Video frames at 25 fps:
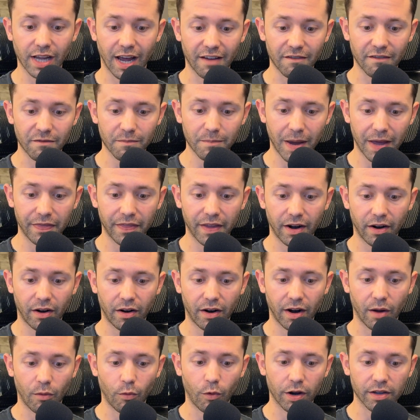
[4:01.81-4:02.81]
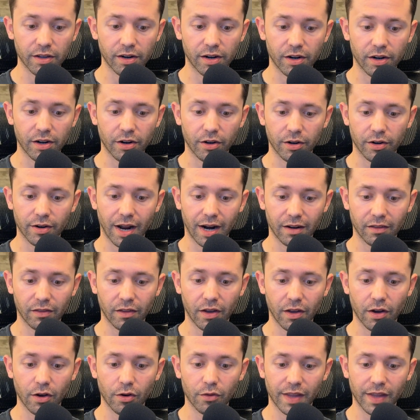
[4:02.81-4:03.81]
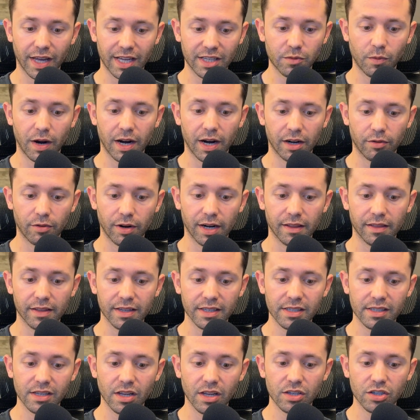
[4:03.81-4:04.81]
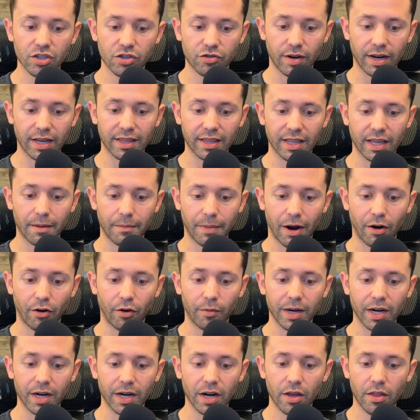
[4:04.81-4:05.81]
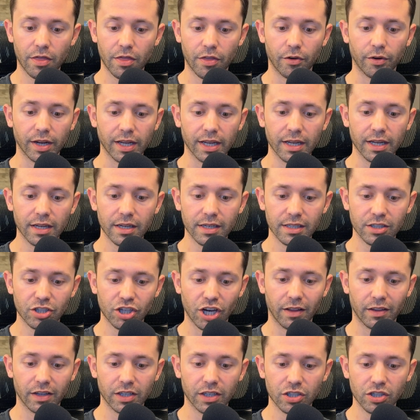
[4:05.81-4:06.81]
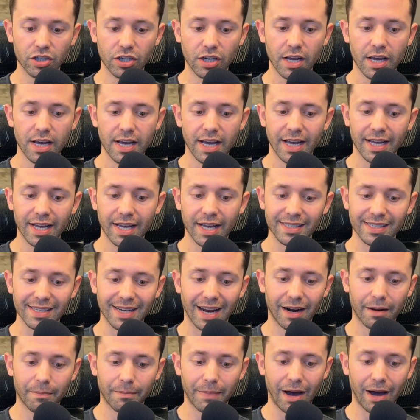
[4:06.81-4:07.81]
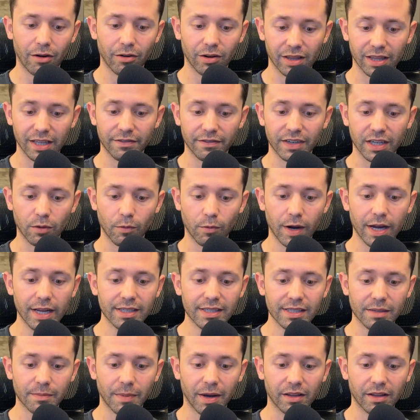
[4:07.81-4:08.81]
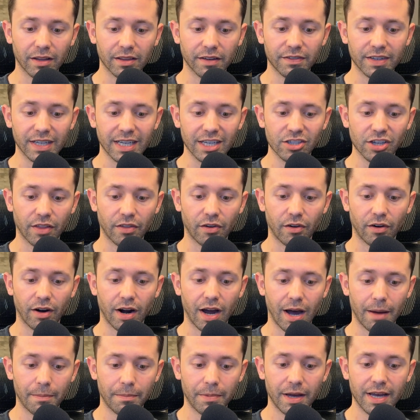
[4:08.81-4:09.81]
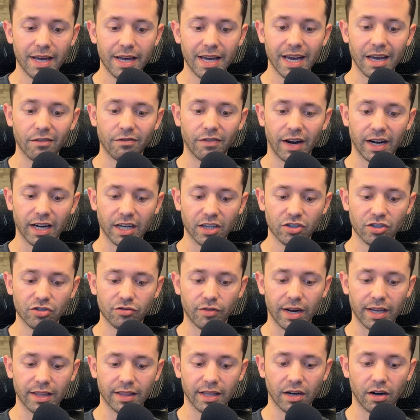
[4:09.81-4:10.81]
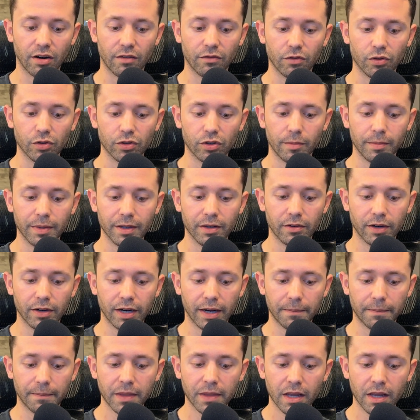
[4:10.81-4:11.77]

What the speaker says: I've been there. I want you to know you're not alone. That's why I created this Strength and Empowerment 30 challenge. It's not about lifting weights. It's about lifting each other up and finding strength in our vulnerability.